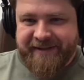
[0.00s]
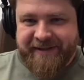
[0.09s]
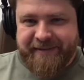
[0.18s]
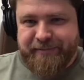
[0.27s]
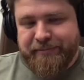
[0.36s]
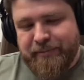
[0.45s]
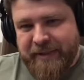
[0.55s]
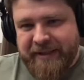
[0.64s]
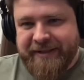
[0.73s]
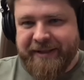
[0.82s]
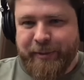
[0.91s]
And
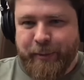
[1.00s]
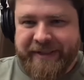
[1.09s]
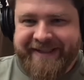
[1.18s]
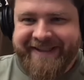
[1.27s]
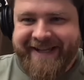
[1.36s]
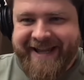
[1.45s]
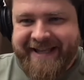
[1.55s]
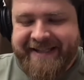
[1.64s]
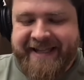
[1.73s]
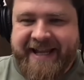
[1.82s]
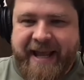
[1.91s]
basically with
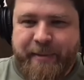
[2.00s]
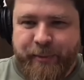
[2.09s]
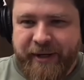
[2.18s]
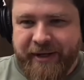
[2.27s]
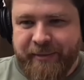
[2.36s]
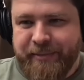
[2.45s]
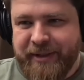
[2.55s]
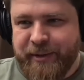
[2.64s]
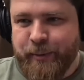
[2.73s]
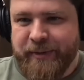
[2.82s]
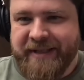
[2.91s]
Setup, we are
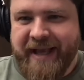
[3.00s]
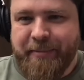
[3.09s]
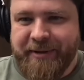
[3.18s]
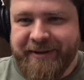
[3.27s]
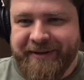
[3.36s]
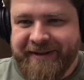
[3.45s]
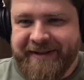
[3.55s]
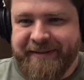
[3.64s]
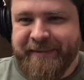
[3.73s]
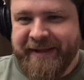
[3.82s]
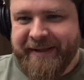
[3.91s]
competing with Apple
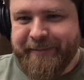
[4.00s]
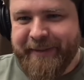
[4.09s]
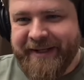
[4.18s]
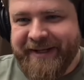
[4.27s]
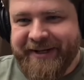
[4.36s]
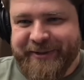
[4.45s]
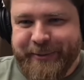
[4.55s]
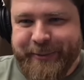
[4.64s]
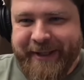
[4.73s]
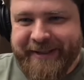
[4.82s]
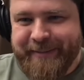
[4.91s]
and many other
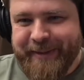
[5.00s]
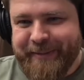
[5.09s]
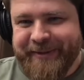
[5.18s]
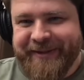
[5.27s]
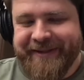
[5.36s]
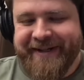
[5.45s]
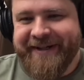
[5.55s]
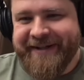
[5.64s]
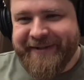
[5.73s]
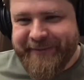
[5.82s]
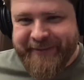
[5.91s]
ways people
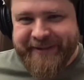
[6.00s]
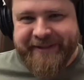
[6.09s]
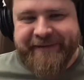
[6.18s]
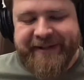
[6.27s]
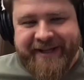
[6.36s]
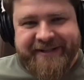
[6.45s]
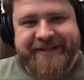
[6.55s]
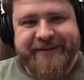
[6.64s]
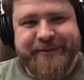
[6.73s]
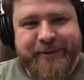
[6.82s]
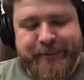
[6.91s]
are receiving access
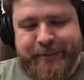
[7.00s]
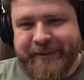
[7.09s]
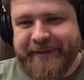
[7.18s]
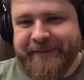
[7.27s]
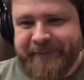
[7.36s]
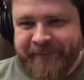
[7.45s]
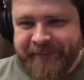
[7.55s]
to software.